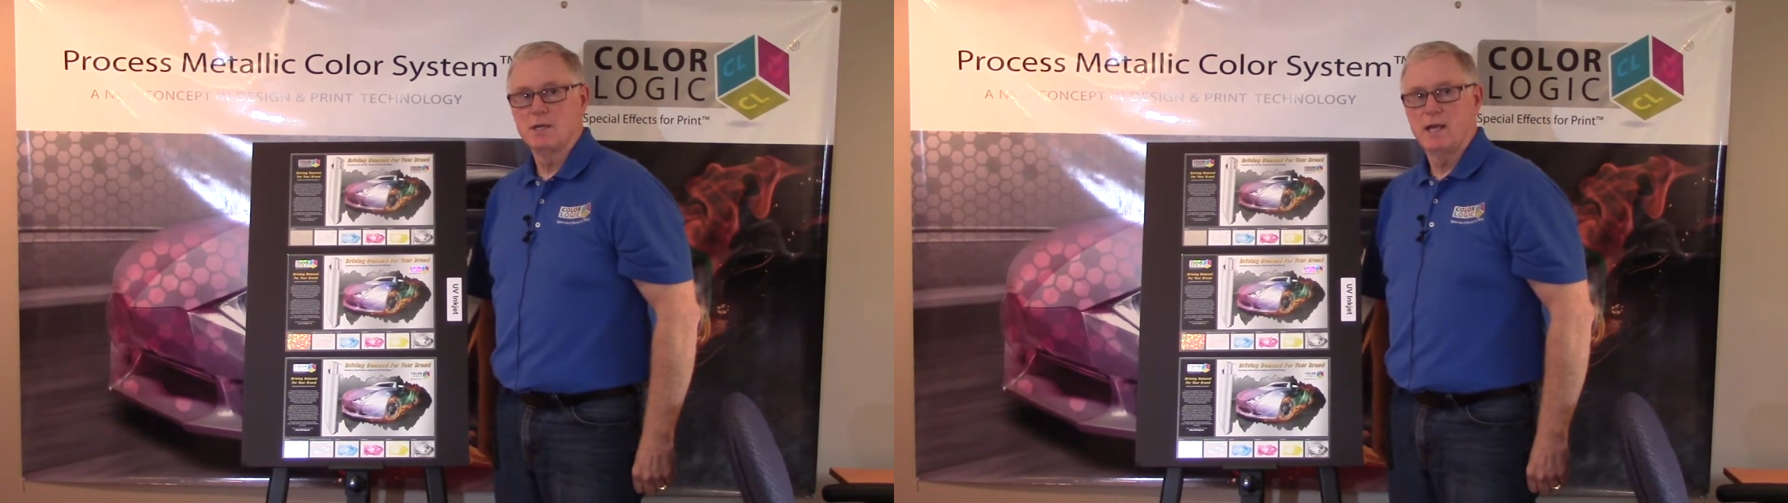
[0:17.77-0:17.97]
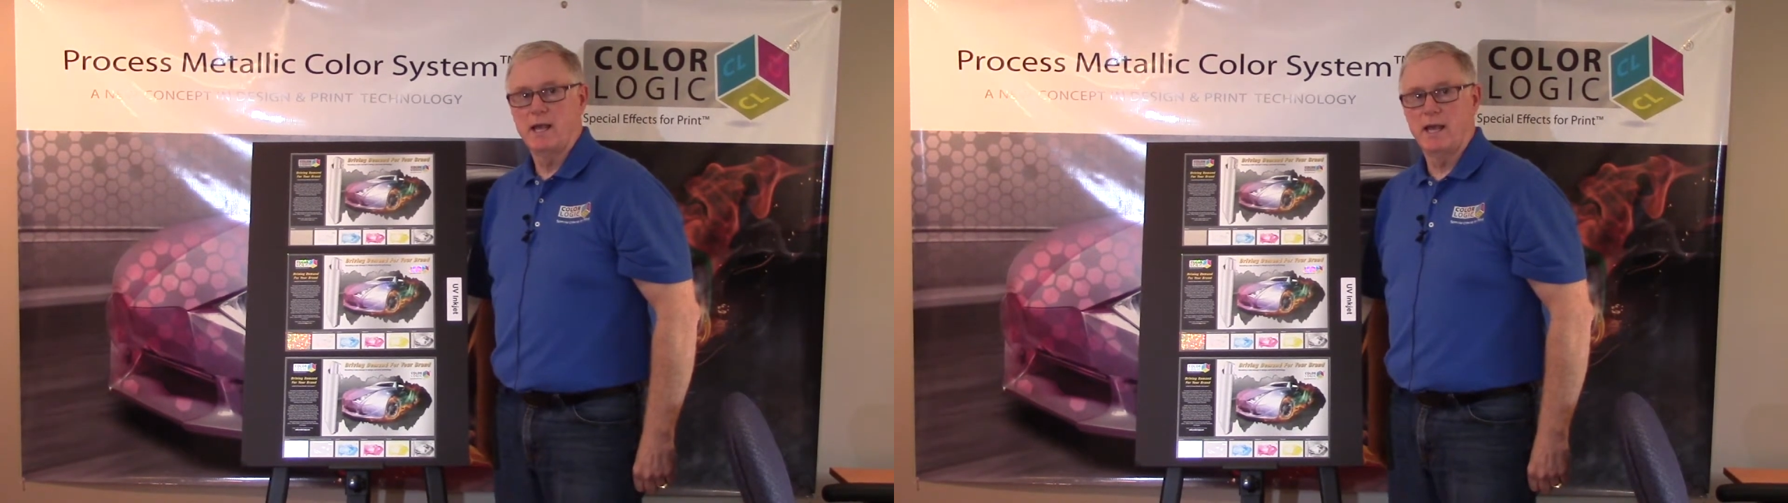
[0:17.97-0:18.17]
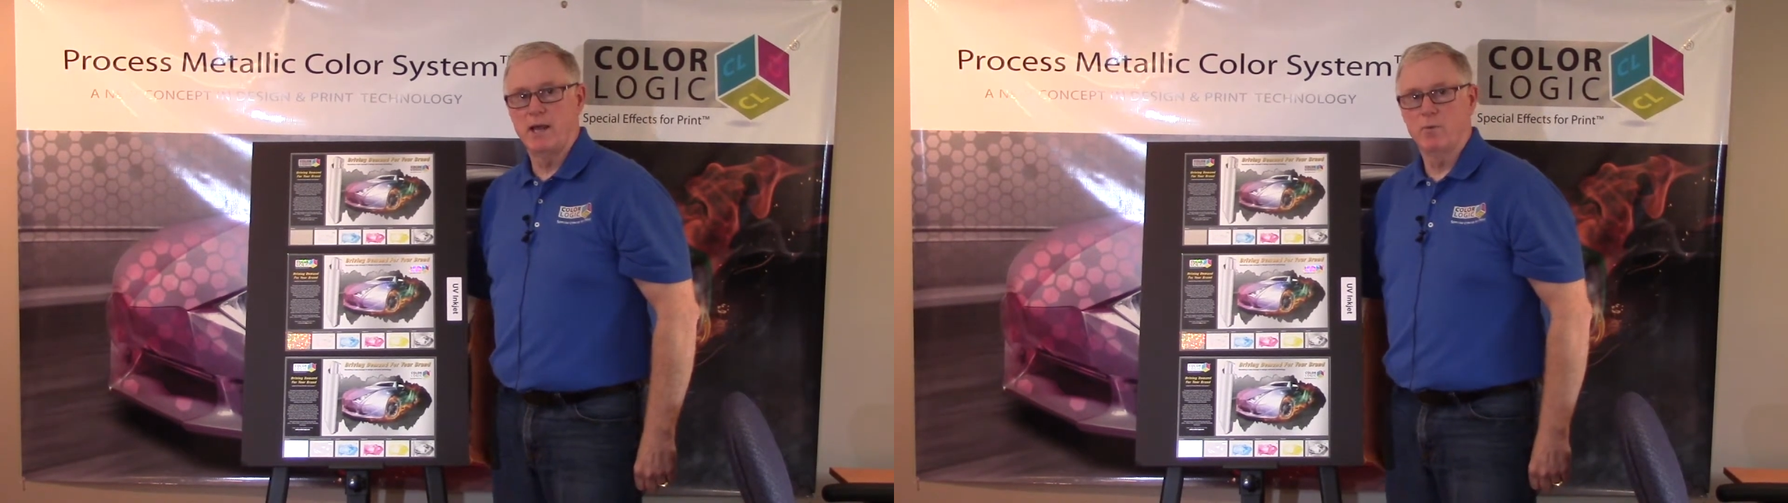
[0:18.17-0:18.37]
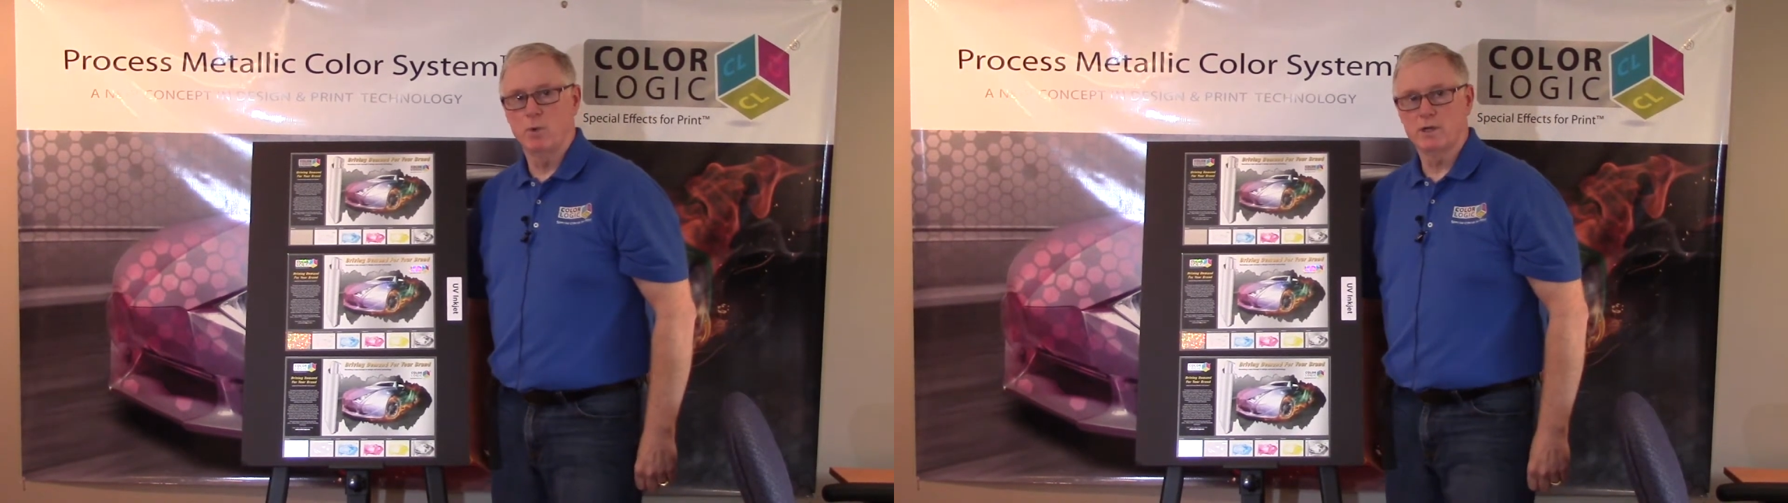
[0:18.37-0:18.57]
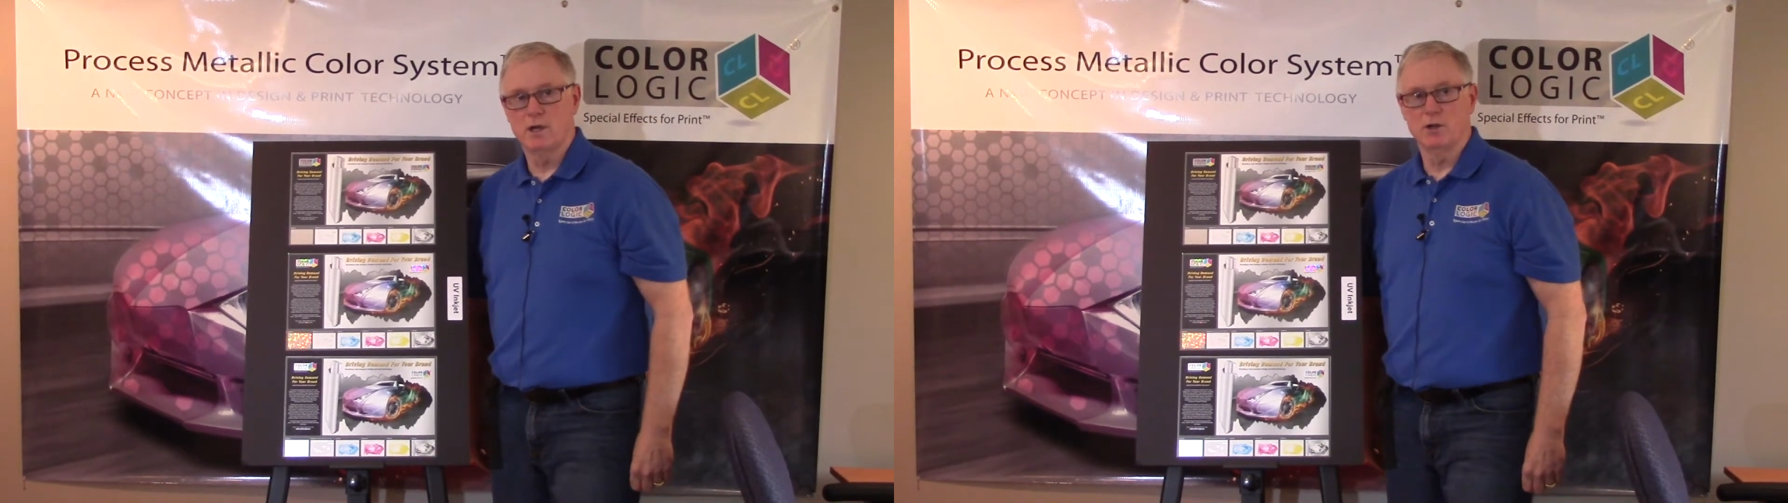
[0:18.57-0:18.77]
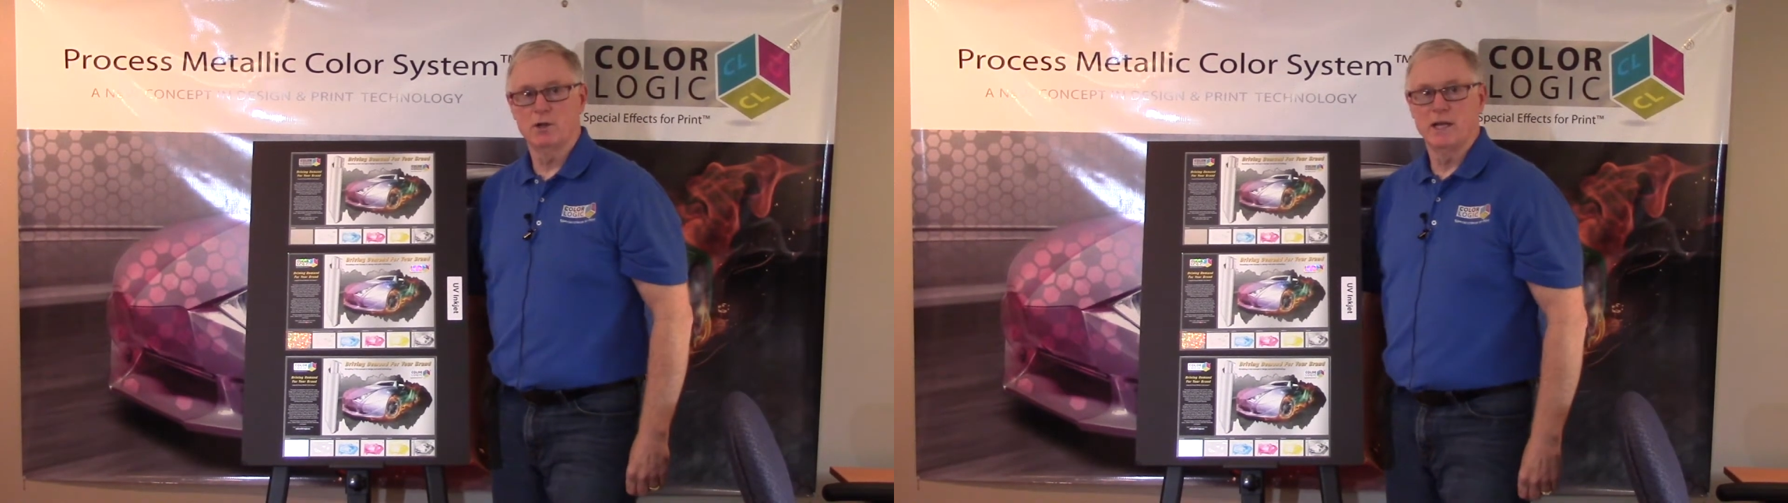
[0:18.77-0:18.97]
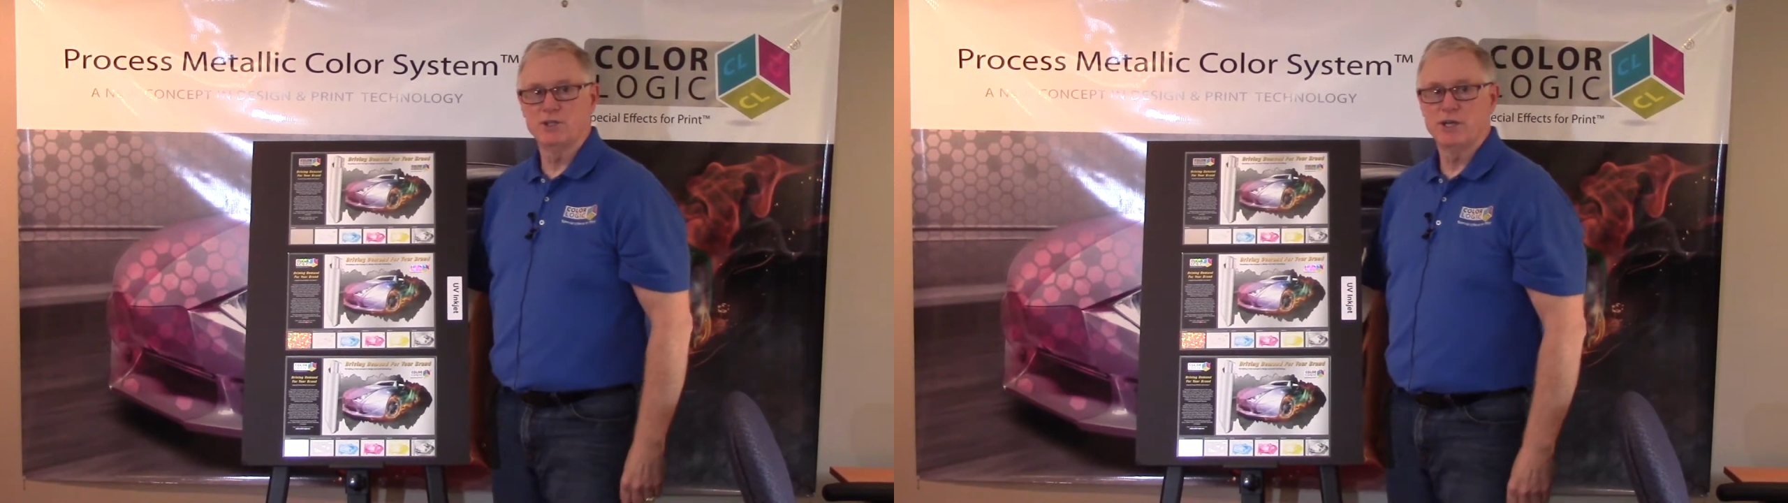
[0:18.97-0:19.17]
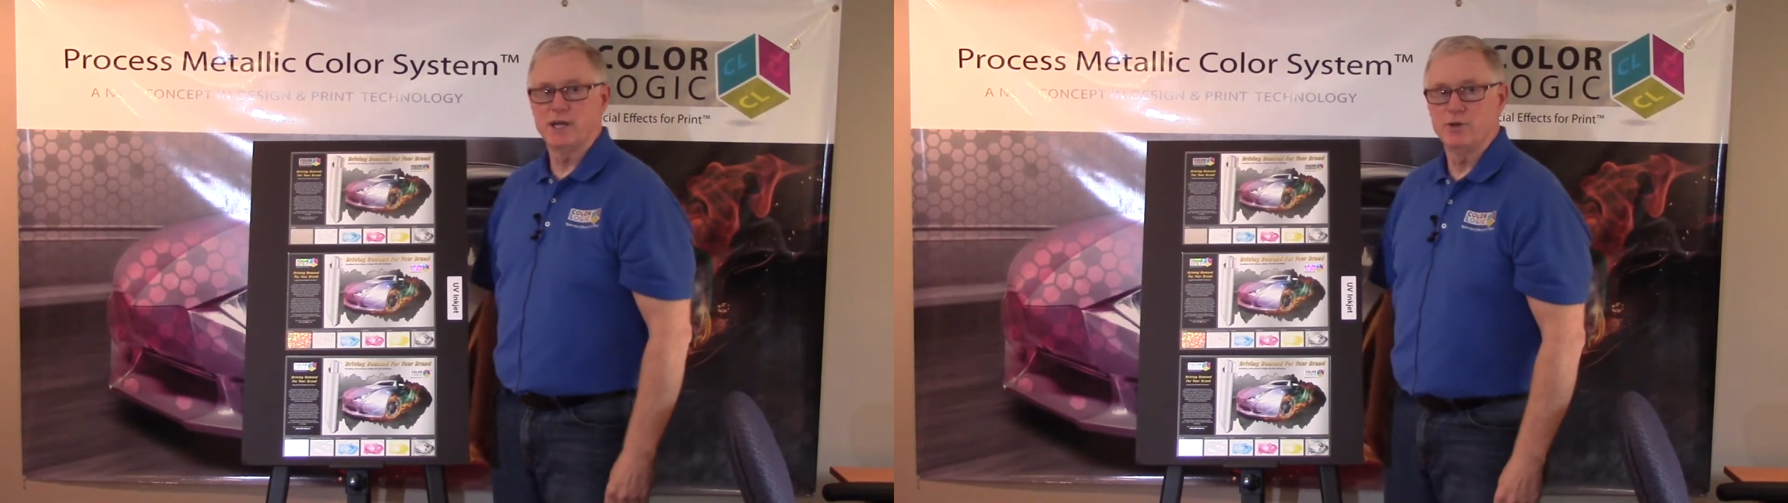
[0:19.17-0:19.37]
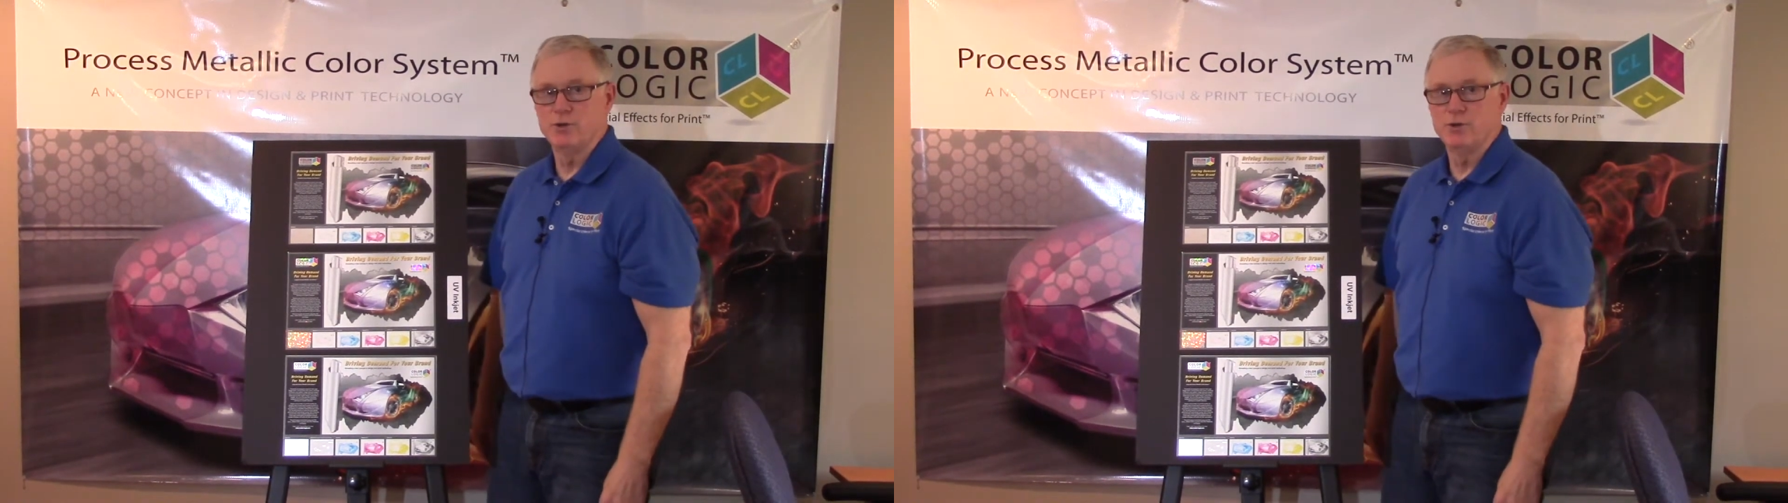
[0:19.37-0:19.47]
and what Color Logic can do to